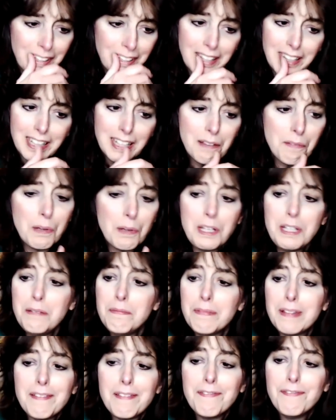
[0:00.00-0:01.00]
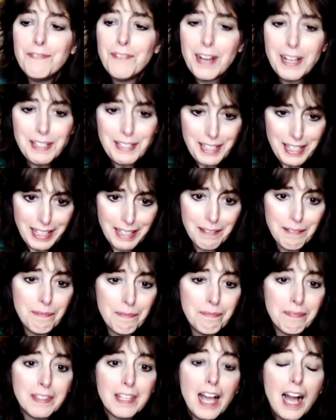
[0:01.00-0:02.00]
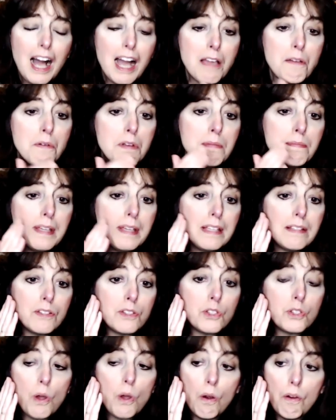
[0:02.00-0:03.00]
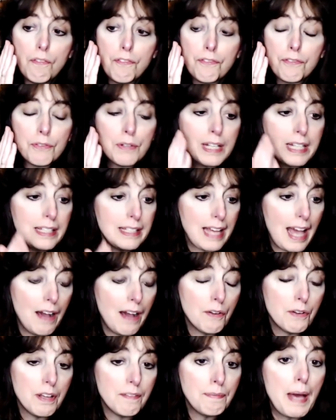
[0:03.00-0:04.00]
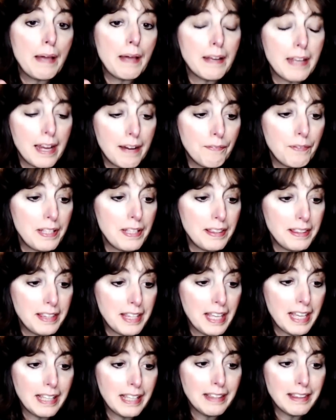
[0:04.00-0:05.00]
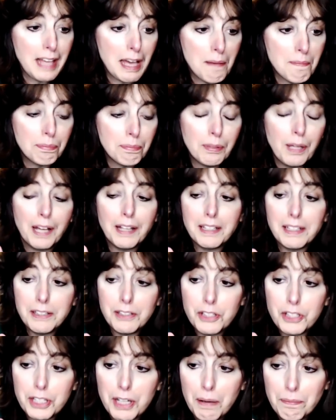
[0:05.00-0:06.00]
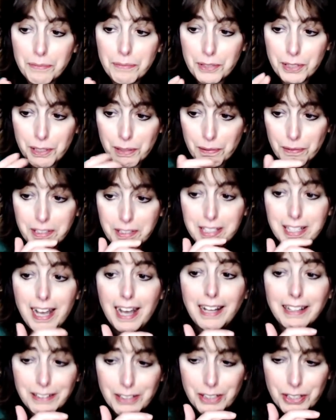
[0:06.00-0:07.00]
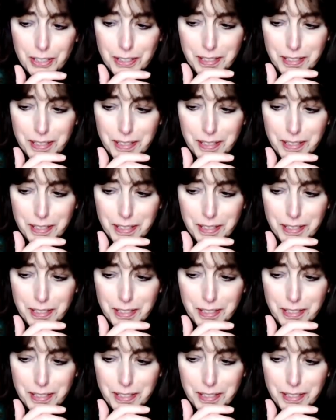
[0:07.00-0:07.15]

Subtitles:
it wouldn't be funny. I would be so freaked out about everything that bloody jumpsuit touched.